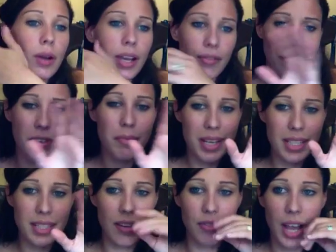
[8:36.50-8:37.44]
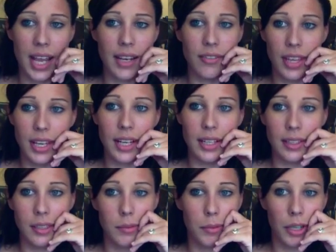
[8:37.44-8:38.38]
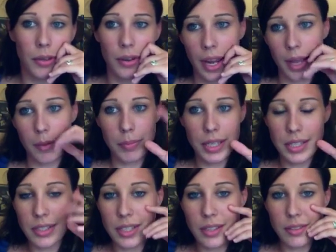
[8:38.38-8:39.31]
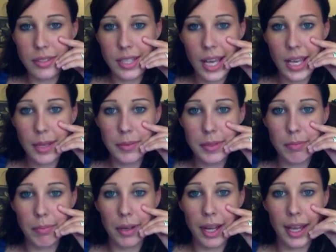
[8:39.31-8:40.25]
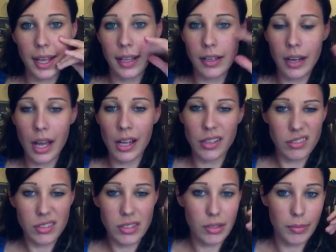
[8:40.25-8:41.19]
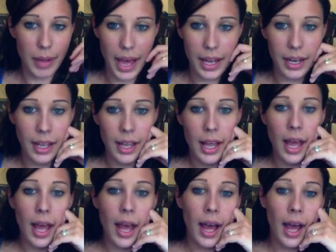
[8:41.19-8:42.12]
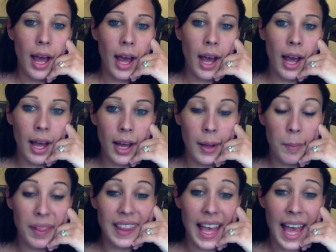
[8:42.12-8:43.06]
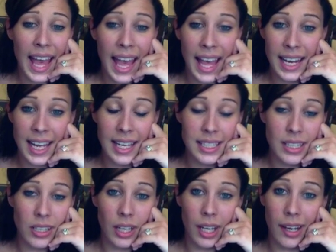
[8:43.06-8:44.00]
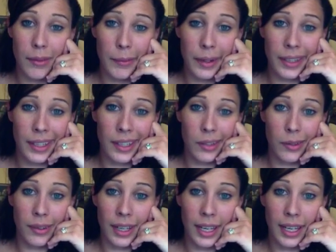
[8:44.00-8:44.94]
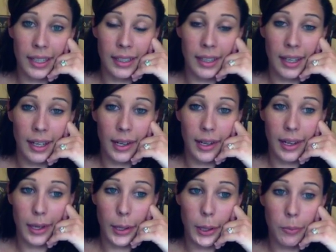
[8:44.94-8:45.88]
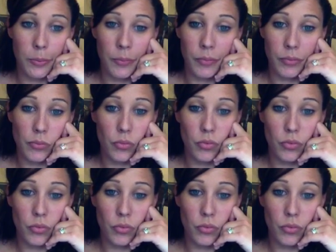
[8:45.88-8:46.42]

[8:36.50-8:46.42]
I feel myself kind of getting a little more crampy during those times, but not too bad. The headaches are getting really annoying. I'm